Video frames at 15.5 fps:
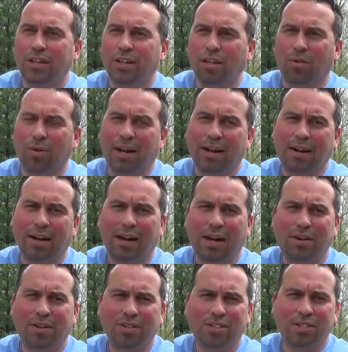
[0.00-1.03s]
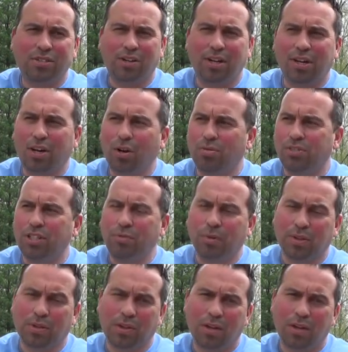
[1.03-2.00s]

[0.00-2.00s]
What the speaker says: You know, right out of college, I started coaching